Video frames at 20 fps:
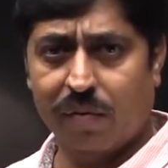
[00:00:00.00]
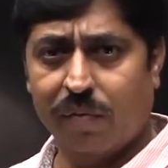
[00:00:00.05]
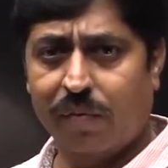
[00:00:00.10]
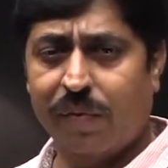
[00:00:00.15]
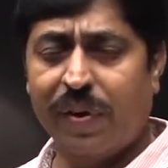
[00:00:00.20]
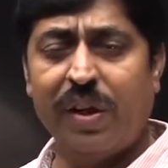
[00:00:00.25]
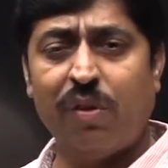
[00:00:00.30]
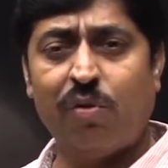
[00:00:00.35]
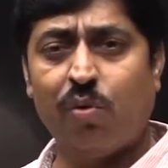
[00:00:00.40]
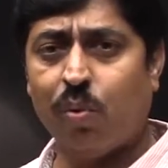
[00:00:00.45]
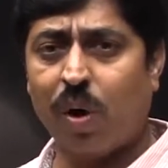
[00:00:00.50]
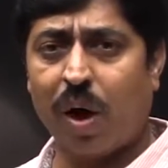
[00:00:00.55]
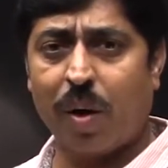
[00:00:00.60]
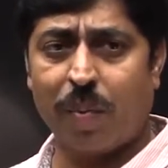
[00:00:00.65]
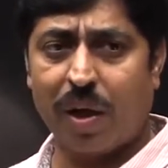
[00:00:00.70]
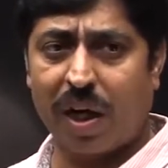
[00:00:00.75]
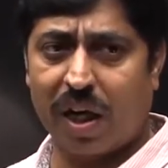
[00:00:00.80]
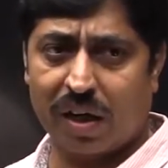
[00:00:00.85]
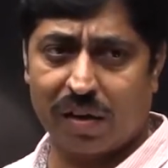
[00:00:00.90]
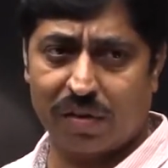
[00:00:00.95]
V square
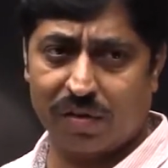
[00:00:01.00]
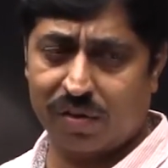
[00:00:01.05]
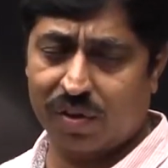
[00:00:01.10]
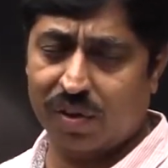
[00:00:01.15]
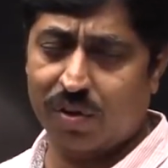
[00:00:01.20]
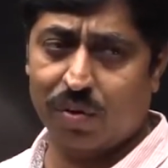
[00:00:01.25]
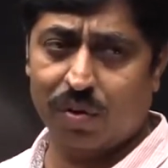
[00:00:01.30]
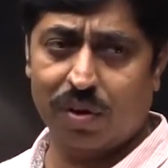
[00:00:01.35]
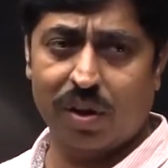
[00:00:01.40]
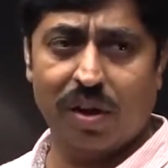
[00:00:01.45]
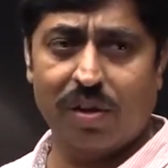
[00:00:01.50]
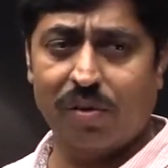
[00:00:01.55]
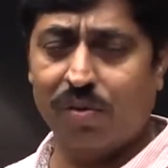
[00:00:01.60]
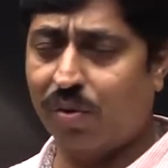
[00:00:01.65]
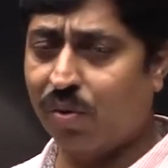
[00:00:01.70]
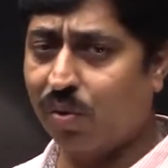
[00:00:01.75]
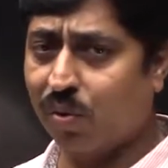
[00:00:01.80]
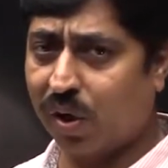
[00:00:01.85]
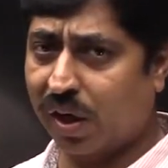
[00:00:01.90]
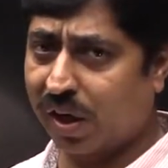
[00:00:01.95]
by R is 0, there
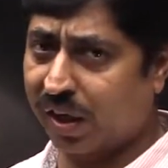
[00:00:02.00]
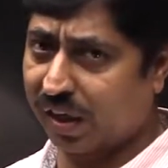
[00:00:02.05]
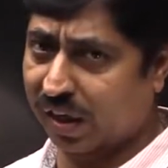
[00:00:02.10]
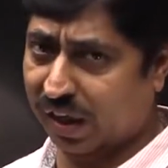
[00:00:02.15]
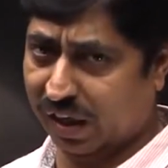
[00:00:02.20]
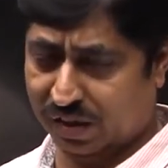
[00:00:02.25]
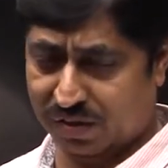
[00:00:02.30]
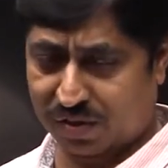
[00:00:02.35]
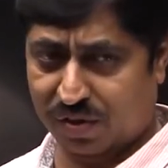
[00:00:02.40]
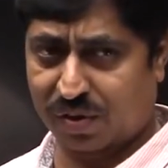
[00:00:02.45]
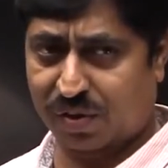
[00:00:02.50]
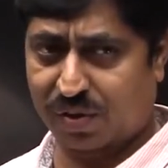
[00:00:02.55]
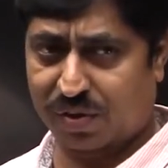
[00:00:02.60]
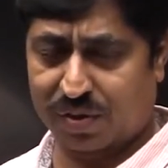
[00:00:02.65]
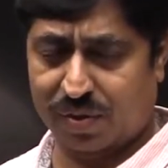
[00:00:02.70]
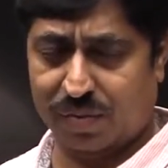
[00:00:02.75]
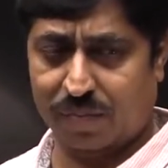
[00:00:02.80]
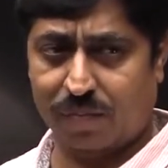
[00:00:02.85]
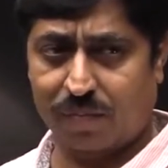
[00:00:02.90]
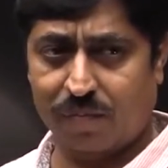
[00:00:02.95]
is no radial
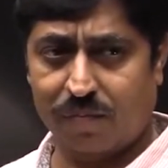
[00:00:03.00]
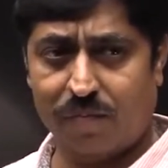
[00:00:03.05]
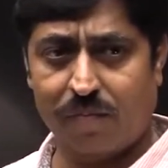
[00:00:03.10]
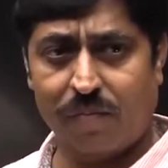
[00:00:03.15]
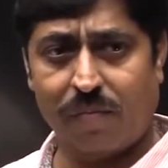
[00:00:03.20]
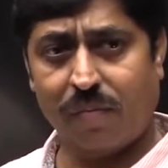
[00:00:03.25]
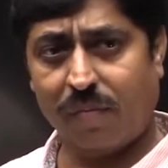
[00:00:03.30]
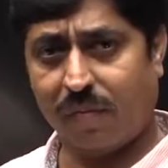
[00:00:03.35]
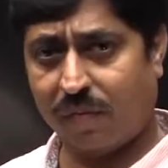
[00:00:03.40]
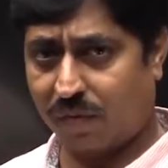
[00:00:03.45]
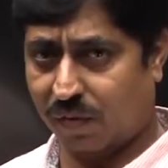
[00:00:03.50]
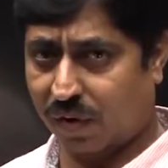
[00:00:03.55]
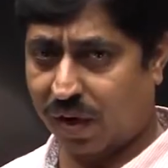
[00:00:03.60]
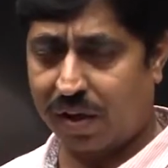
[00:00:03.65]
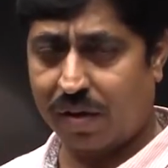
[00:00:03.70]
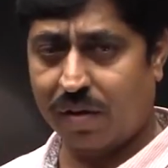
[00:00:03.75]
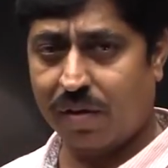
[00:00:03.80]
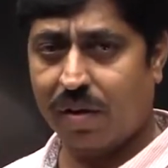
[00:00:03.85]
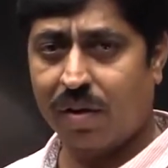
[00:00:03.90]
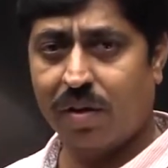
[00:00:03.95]
acceleration,
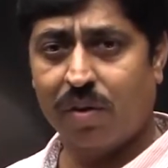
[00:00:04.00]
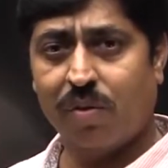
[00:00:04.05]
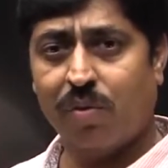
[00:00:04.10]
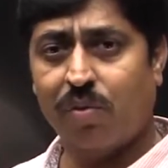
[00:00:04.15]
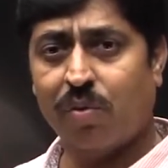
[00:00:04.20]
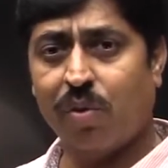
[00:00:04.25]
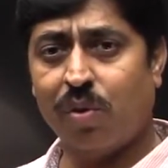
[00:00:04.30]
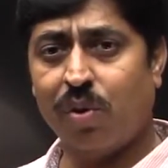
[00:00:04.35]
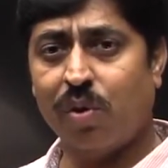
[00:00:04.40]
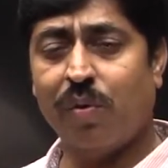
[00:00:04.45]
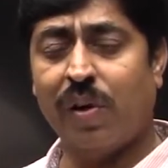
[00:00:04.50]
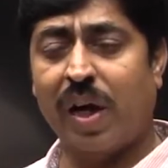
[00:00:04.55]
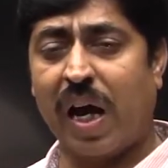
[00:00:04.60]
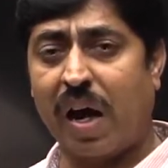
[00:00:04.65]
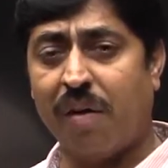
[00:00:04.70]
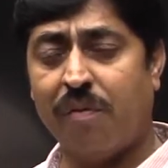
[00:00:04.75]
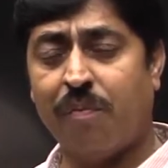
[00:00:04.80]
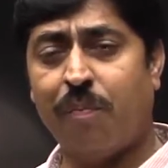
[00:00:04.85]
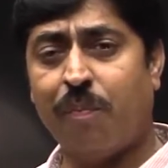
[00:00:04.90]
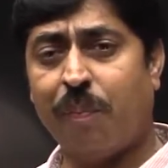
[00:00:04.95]
right. So, you will
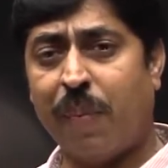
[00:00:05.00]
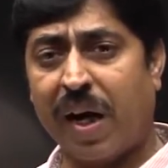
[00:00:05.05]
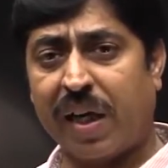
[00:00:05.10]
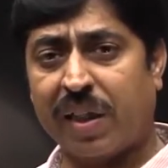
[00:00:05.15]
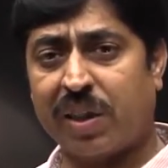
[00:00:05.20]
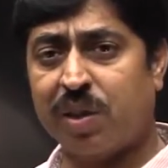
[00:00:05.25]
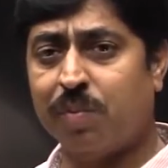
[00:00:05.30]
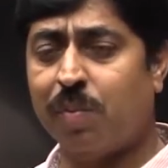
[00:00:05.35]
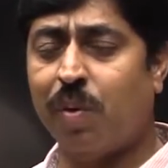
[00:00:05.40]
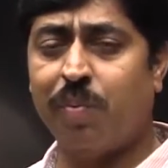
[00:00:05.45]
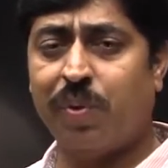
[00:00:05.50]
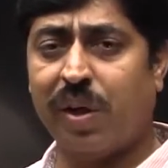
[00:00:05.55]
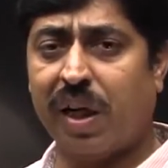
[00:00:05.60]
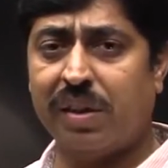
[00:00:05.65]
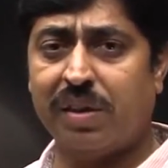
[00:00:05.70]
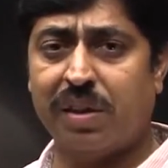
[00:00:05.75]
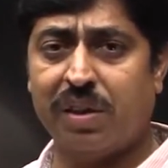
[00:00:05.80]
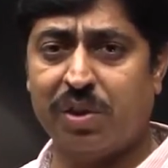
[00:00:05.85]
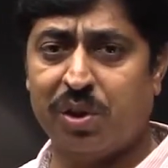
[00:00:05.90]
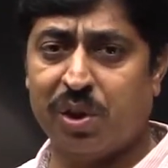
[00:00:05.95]
have maximum
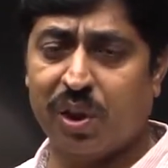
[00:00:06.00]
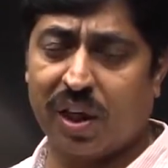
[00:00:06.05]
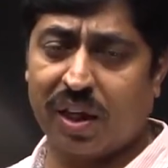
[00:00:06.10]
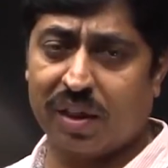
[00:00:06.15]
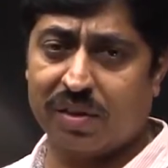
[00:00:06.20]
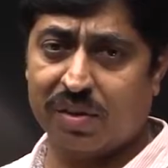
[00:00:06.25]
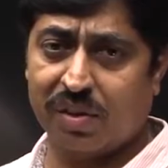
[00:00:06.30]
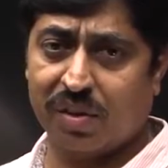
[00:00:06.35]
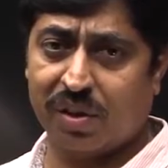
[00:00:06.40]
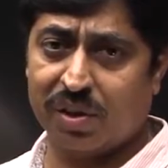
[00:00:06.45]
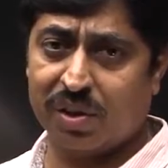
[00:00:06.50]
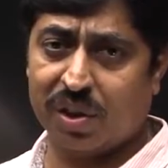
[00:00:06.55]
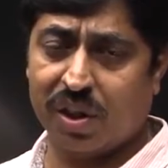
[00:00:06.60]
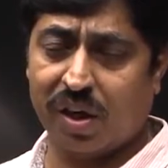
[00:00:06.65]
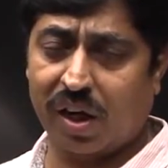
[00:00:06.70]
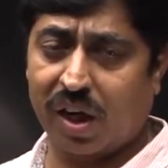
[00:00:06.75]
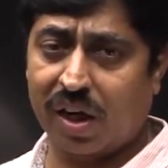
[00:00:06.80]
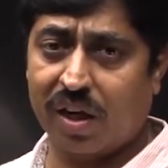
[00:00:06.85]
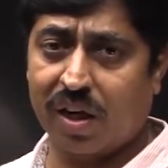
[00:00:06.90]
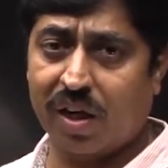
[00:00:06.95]
tangential acceleration
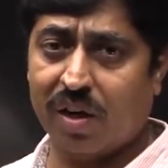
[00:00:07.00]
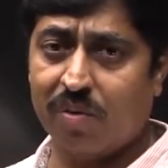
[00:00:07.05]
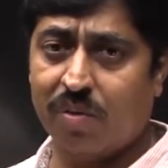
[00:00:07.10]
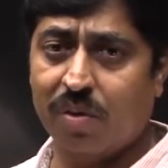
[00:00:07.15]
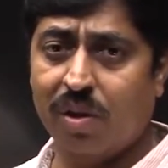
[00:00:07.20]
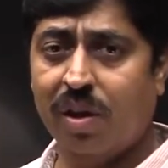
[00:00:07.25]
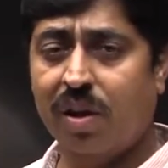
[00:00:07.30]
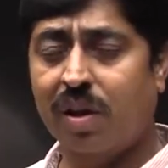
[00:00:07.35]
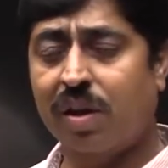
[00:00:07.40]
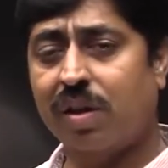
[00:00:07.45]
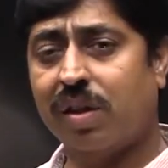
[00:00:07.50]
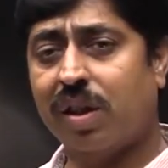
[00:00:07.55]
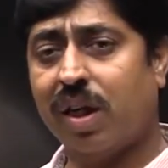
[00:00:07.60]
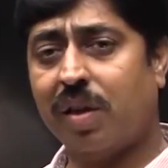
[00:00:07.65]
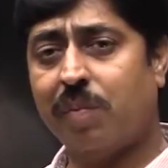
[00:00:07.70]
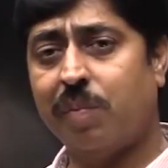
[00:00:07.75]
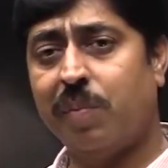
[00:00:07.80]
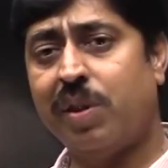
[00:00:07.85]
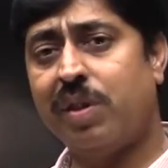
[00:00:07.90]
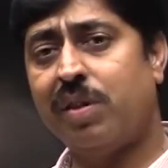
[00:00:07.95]
right now.
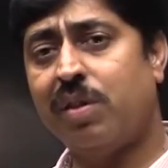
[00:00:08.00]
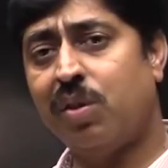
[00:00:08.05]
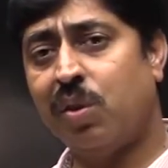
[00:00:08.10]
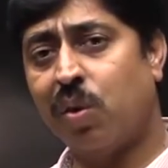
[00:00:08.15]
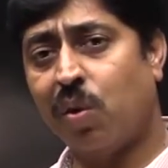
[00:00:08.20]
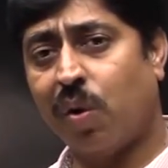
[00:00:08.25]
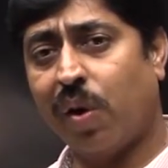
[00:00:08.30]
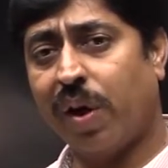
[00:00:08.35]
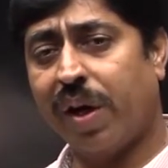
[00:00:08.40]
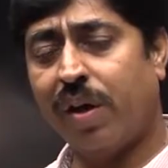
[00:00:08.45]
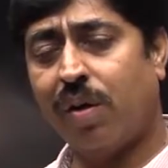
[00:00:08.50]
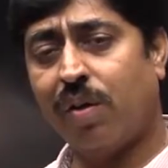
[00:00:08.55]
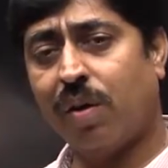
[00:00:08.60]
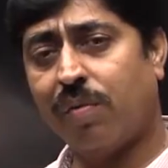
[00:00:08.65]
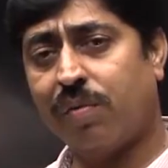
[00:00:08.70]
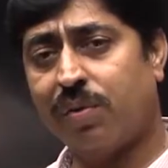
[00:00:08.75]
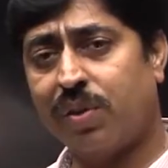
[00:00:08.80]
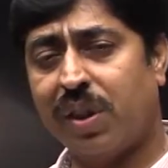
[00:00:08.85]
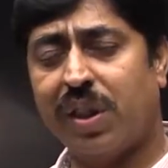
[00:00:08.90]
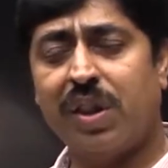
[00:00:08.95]
That means, your rate
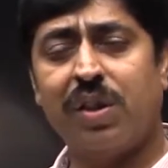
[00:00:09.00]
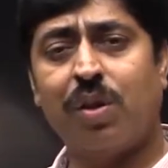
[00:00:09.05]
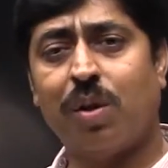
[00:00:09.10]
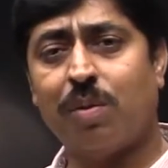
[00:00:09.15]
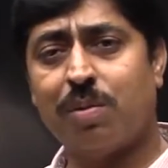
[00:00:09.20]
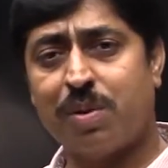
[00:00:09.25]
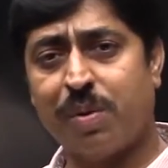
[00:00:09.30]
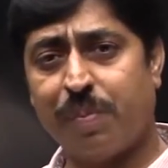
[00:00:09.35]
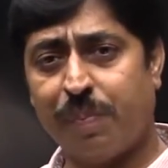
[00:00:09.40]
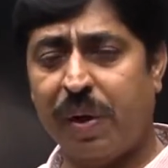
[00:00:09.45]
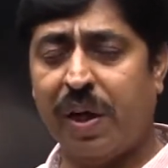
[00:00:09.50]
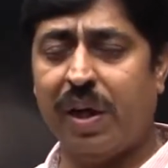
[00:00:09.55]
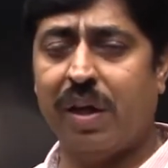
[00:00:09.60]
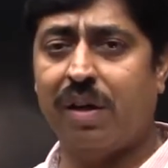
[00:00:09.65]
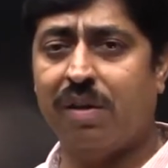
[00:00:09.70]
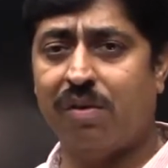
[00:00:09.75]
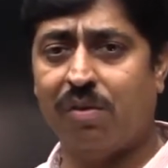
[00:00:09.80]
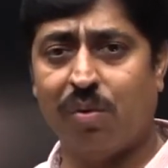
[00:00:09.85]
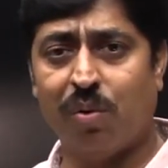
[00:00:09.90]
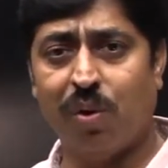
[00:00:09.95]
of change of
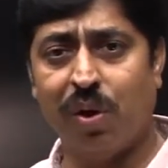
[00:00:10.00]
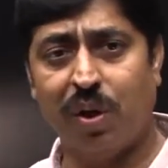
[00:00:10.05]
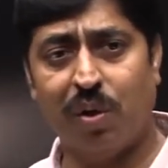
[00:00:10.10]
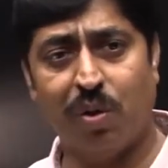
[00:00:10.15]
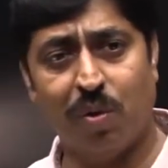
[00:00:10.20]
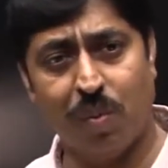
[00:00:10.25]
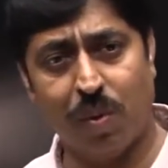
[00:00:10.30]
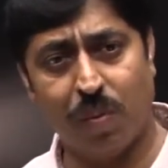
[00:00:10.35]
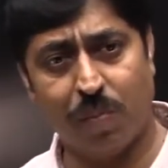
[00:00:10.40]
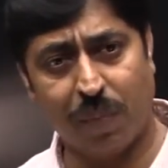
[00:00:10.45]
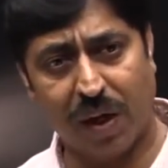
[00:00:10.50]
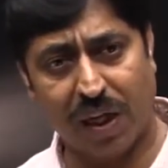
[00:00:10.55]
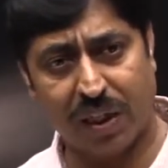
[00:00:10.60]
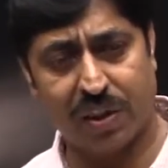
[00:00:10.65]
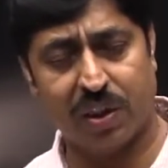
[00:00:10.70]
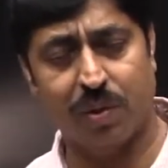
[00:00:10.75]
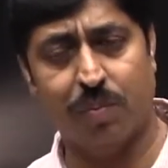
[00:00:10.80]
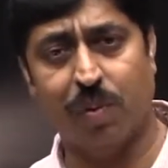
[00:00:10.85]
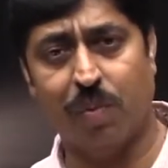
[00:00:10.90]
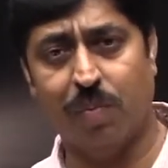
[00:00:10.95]
speed is going to be
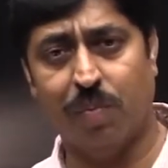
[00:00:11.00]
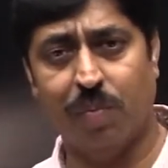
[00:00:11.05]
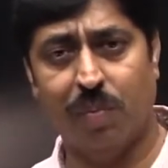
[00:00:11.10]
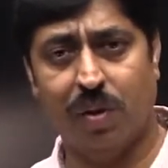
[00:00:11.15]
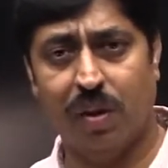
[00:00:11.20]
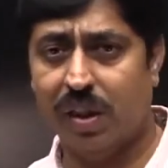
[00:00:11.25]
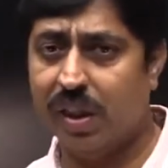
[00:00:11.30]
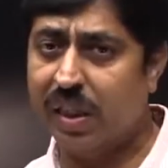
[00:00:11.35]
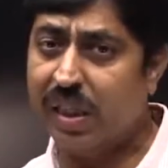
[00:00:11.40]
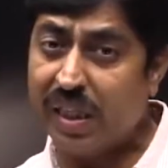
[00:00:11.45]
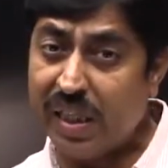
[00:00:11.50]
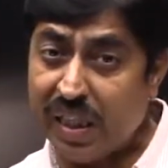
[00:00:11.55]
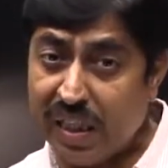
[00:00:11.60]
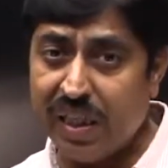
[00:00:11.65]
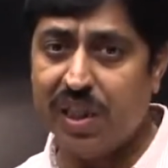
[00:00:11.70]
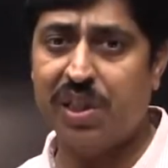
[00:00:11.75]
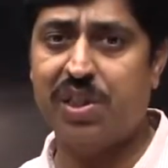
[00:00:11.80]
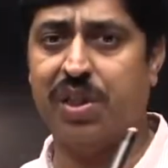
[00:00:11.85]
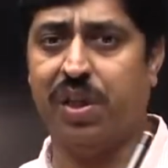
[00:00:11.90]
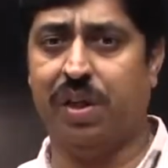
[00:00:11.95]
maximum
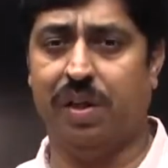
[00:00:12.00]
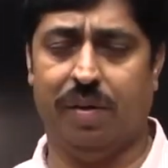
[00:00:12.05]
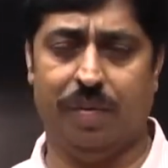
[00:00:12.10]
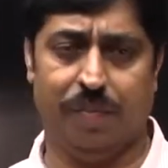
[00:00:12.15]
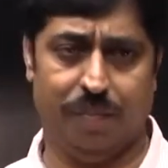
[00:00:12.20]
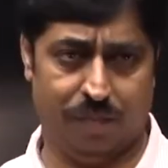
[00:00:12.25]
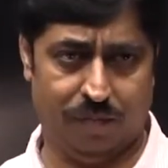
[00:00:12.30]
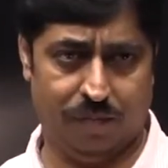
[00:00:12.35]
initially.